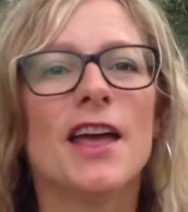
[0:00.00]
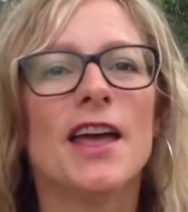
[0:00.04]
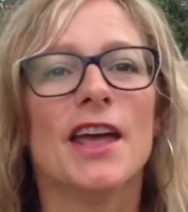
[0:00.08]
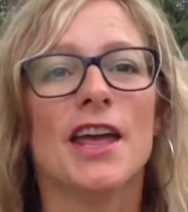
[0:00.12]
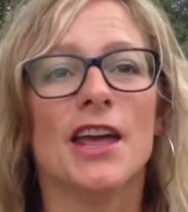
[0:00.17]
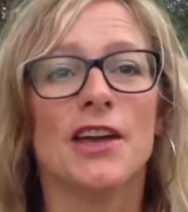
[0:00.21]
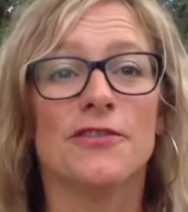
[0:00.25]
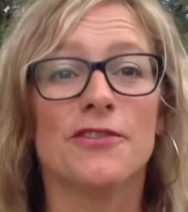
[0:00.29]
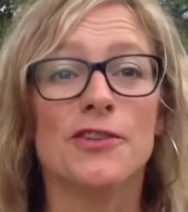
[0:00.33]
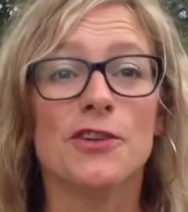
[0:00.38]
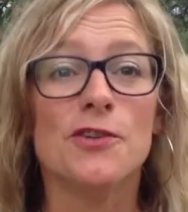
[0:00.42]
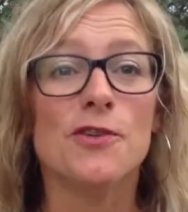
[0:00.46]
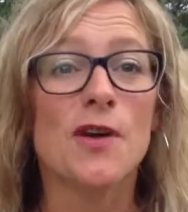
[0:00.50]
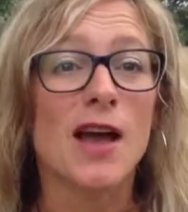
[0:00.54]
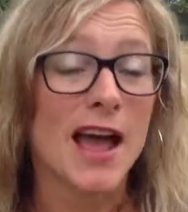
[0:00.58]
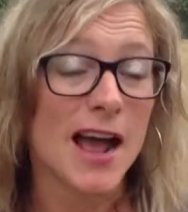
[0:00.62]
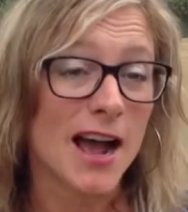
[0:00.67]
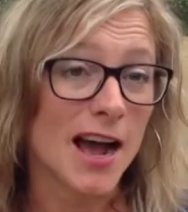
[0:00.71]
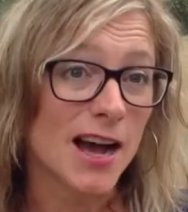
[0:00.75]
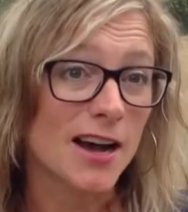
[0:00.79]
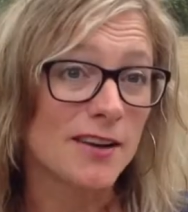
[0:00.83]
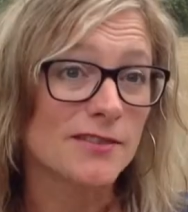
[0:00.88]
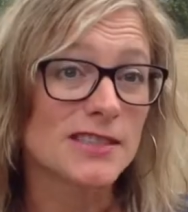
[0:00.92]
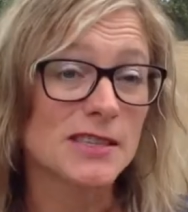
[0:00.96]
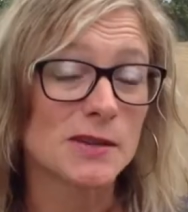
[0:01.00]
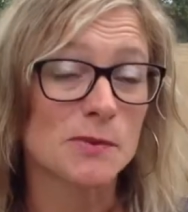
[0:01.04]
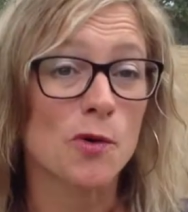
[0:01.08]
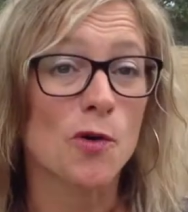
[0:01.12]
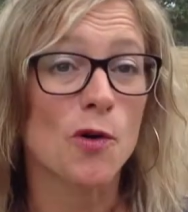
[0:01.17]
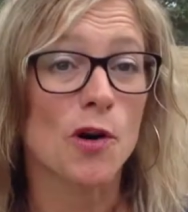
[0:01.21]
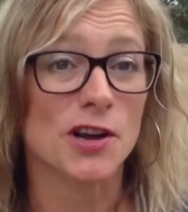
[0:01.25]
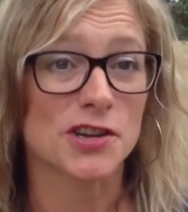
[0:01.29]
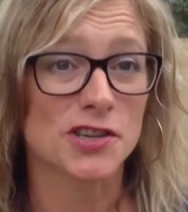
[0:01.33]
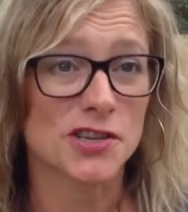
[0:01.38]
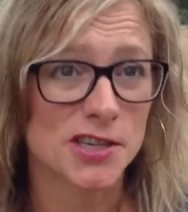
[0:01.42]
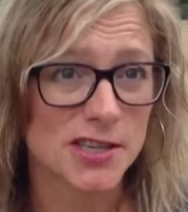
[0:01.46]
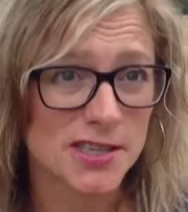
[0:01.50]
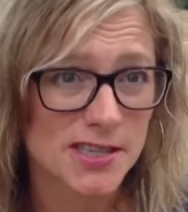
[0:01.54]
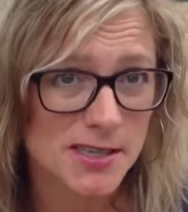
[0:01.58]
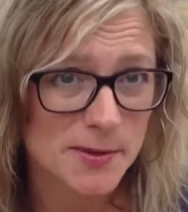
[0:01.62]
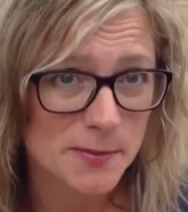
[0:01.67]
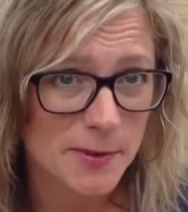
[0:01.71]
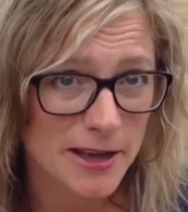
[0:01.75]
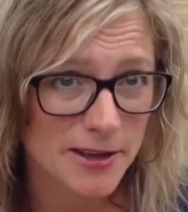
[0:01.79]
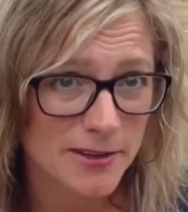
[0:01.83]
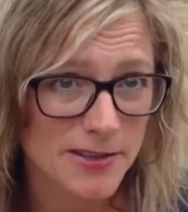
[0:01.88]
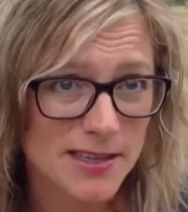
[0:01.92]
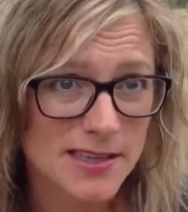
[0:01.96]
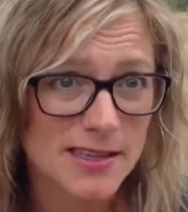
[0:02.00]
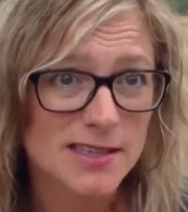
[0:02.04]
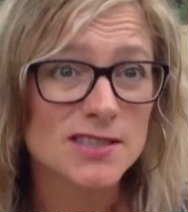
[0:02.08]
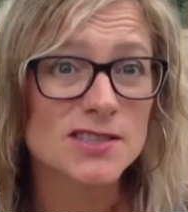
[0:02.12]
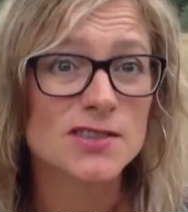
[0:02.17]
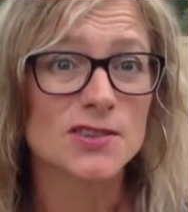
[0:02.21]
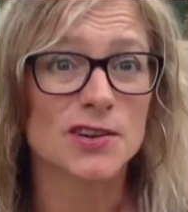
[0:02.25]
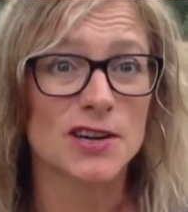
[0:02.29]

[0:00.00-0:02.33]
If you have some questions about this